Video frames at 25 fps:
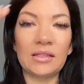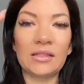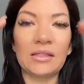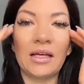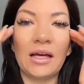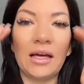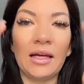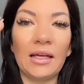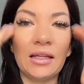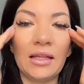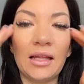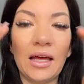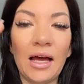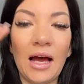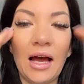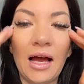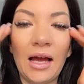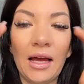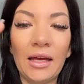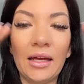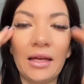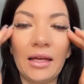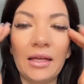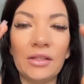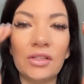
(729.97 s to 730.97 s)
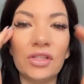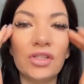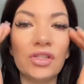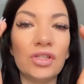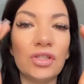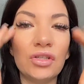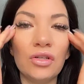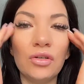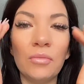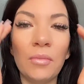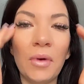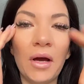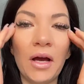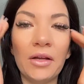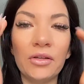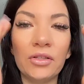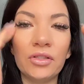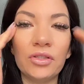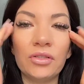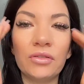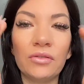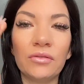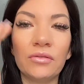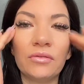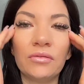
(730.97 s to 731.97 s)
Side of the eye, it's too
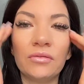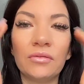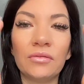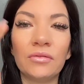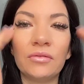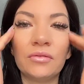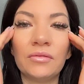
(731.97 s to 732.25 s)
much.